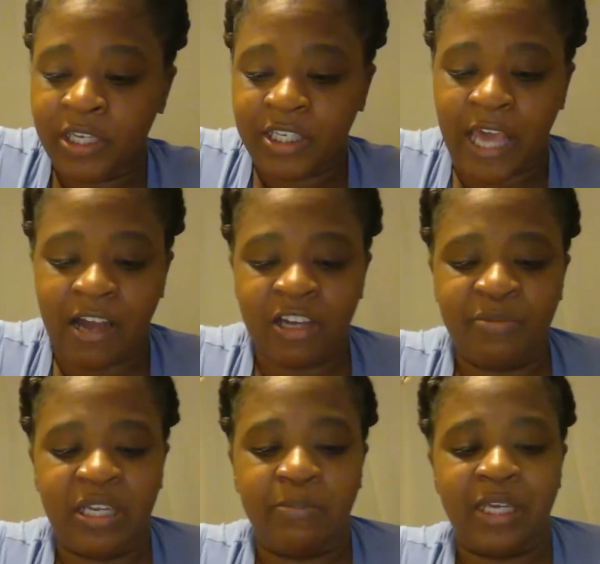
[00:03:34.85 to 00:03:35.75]
Y'all could be
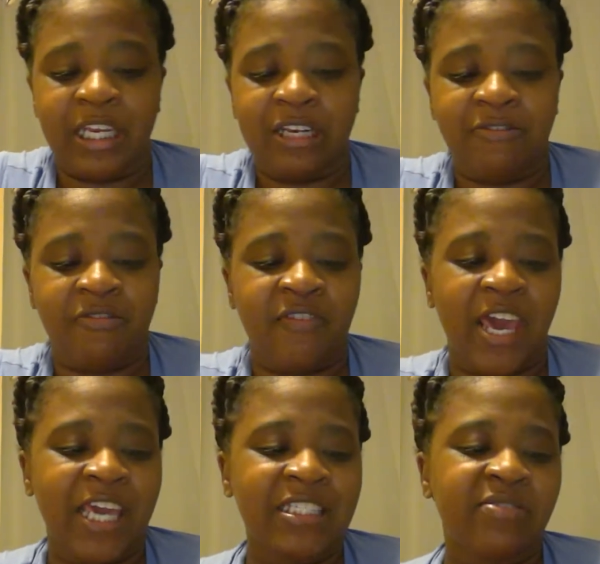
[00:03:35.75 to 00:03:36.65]
in the beginning of a
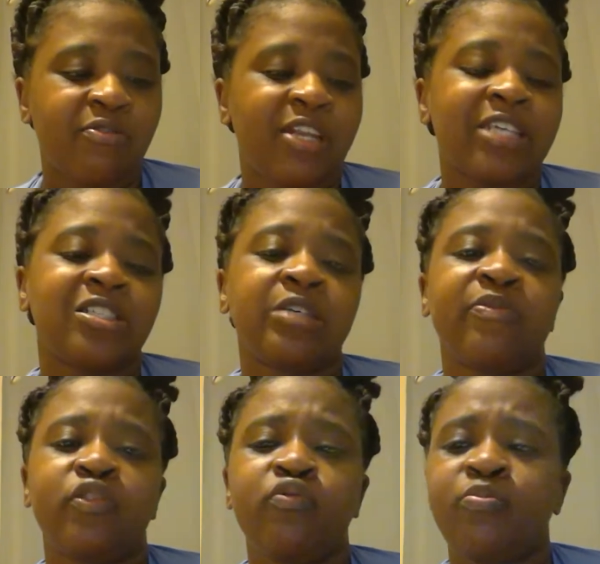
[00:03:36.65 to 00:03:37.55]
phase of a relationship.
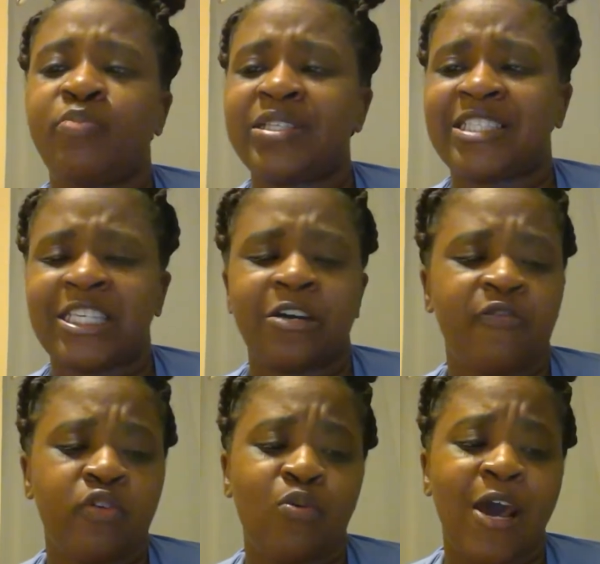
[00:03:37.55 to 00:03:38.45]
If you've been single
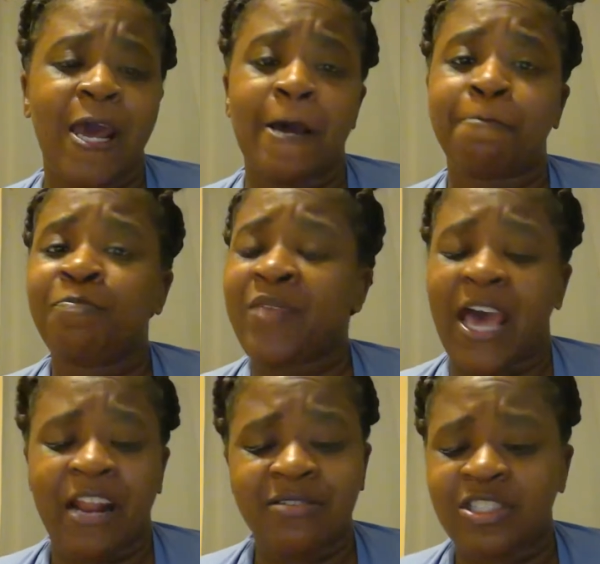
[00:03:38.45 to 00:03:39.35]
for a while,
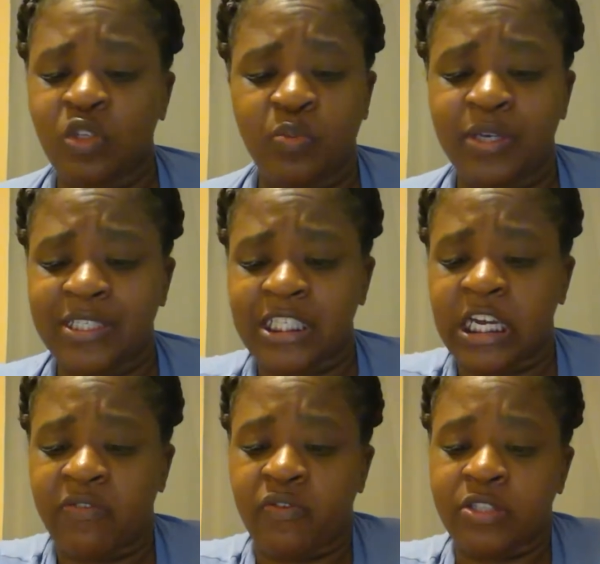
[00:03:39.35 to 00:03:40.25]
I don't see you being
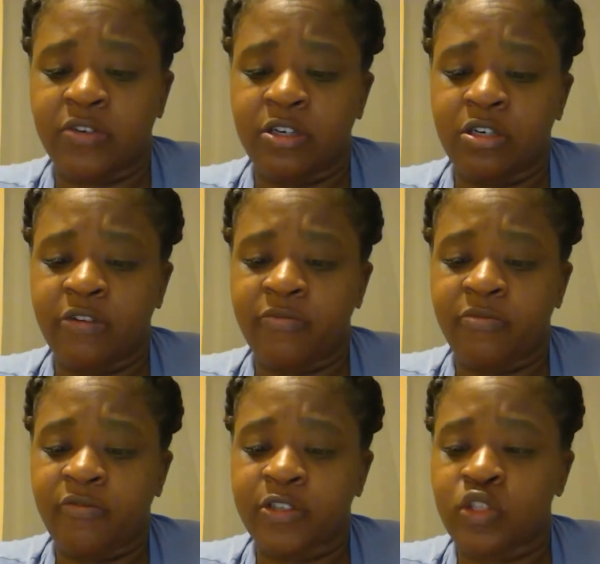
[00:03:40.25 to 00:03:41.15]
single for
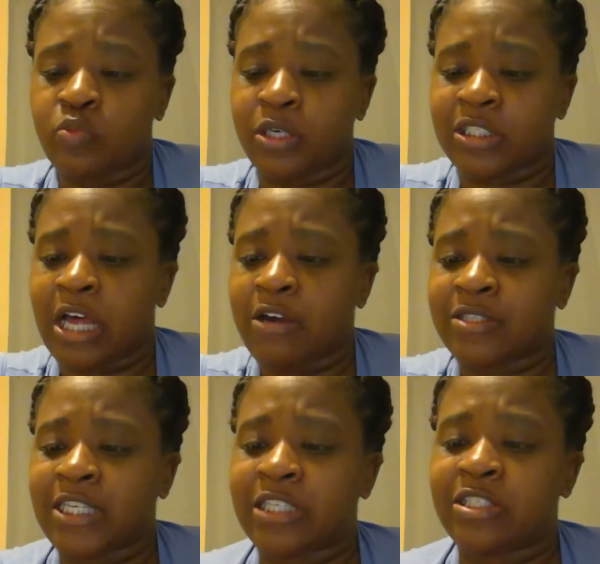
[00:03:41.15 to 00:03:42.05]
too much longer,
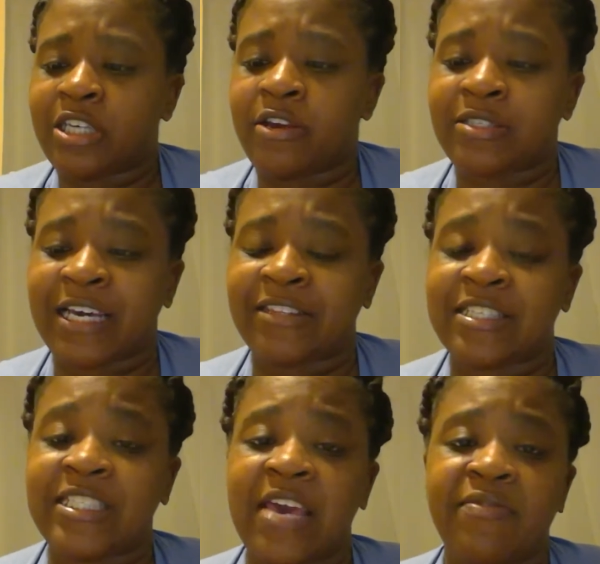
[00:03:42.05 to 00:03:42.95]
Sagittarius. I got the
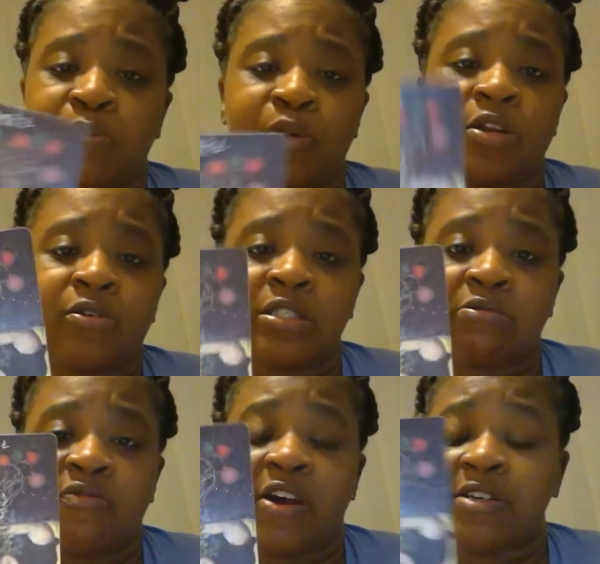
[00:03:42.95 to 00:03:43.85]
Seven of Pentacles in
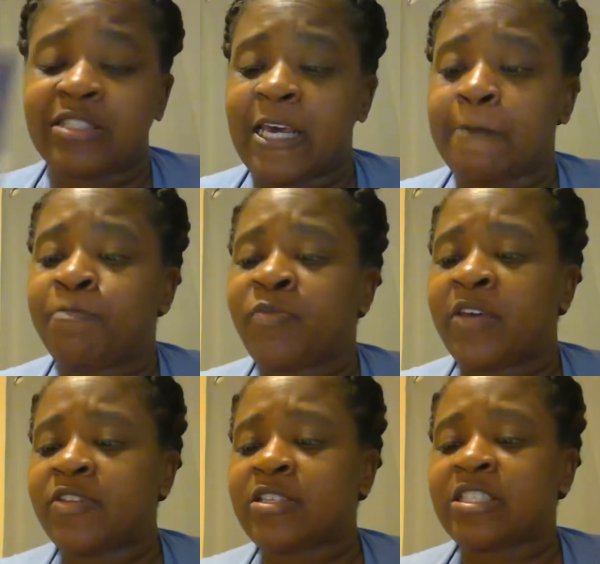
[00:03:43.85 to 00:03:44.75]
reverse now.
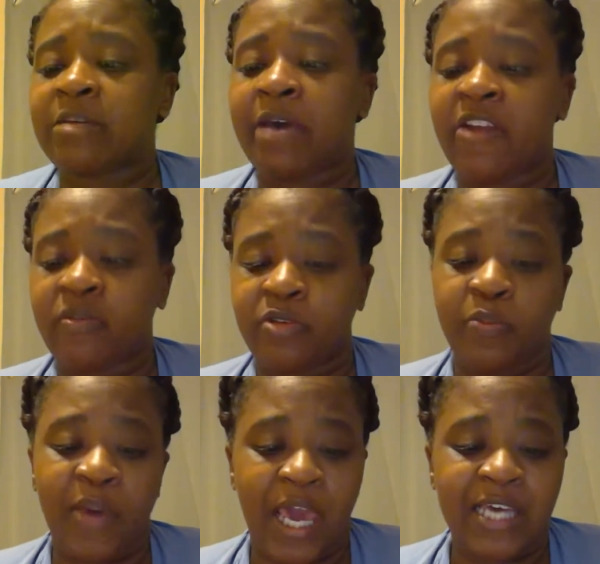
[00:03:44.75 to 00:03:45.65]
If this is somebody from your
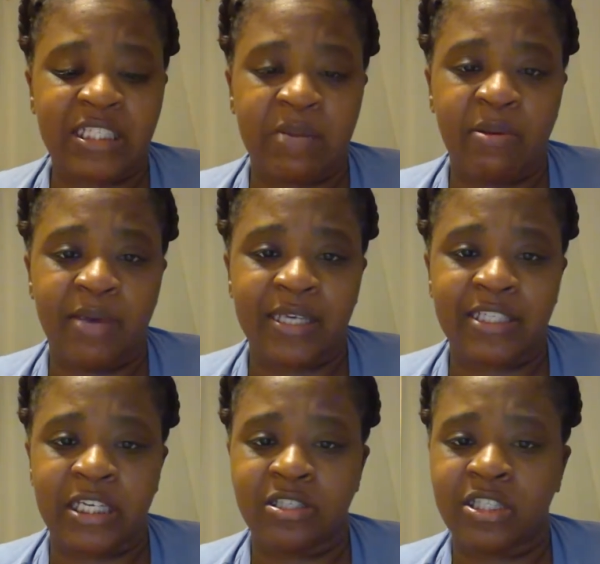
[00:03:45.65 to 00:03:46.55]
past coming back,
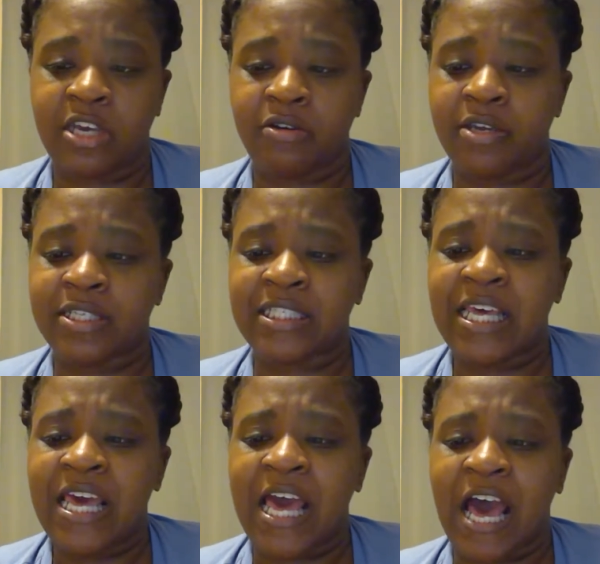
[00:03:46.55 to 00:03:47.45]
Sagittarius,
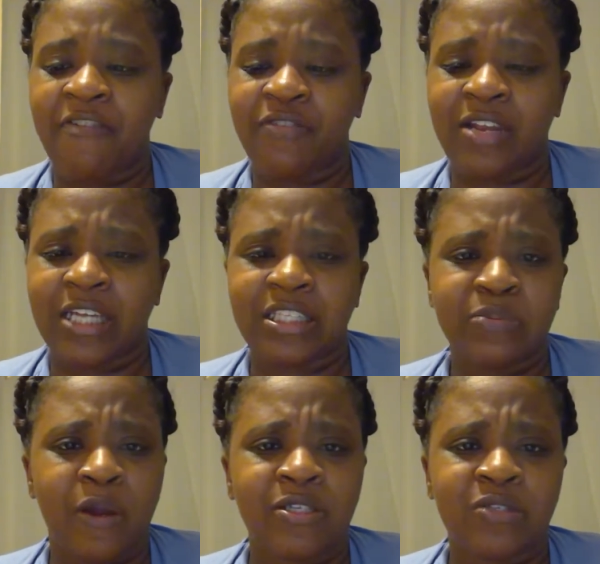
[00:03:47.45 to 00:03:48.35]
I feel like this
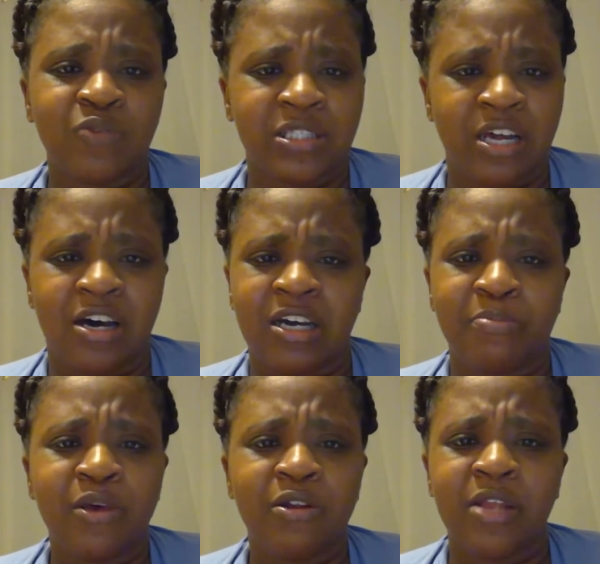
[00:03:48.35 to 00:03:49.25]
person was
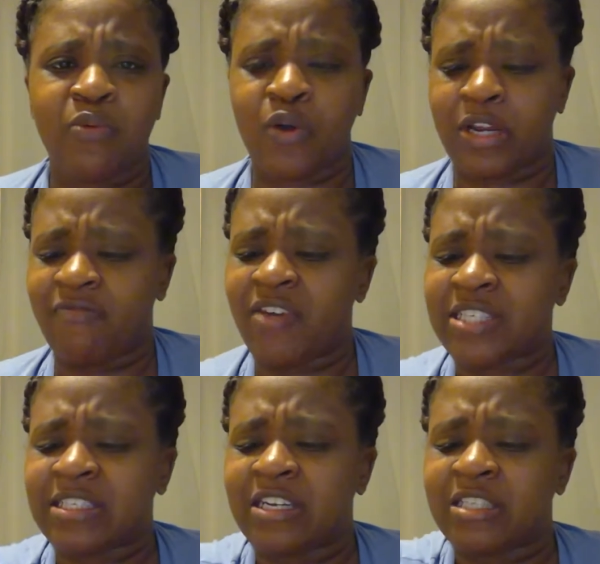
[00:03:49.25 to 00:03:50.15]
non-committal. They weren't
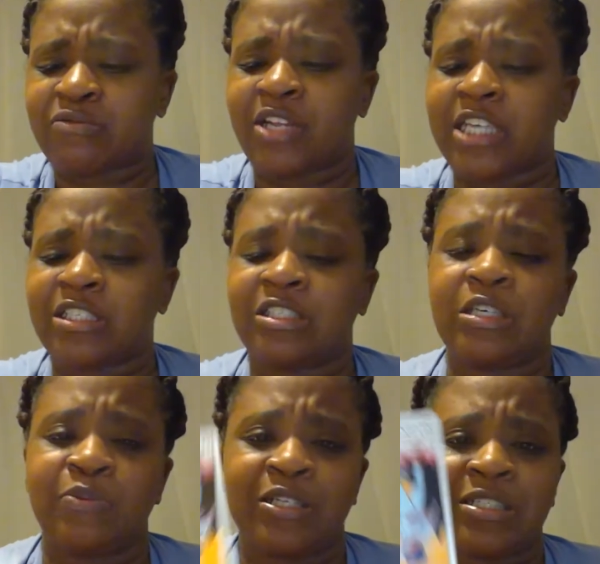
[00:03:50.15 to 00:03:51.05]
invested in this
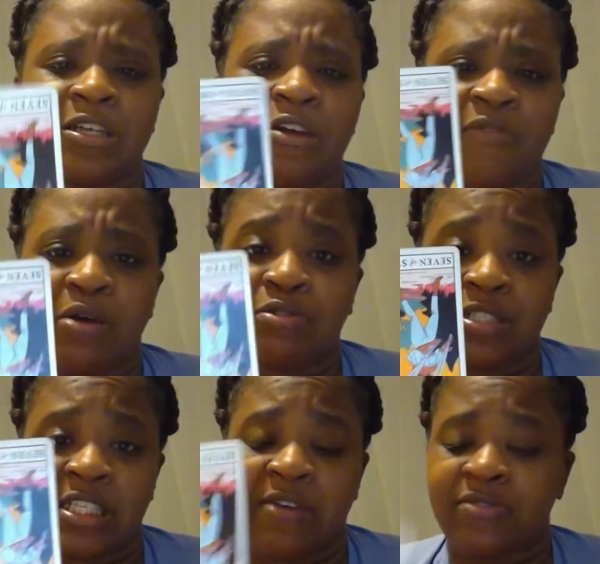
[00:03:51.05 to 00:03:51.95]
relationship. And it's clarified with the
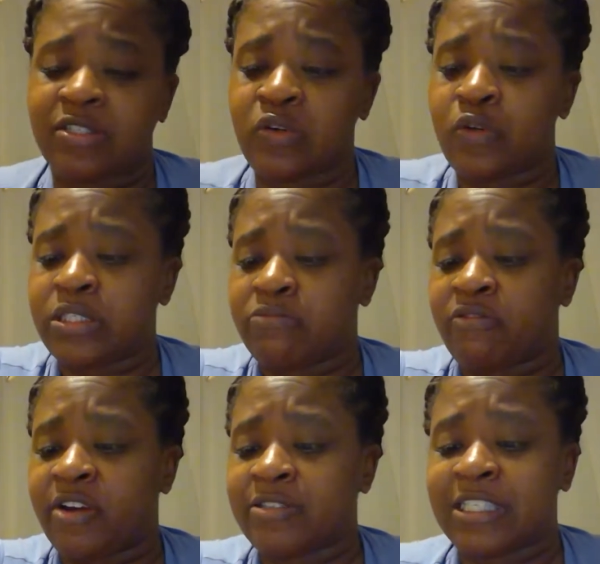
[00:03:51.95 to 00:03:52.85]
Seven of Swords in
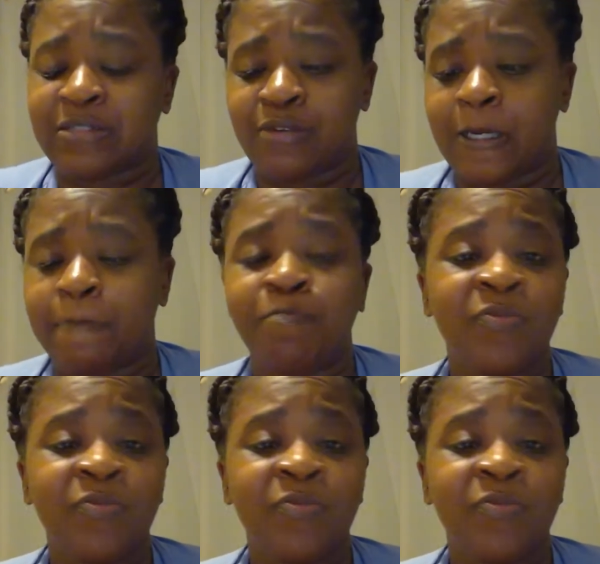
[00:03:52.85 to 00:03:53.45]
reverse as well.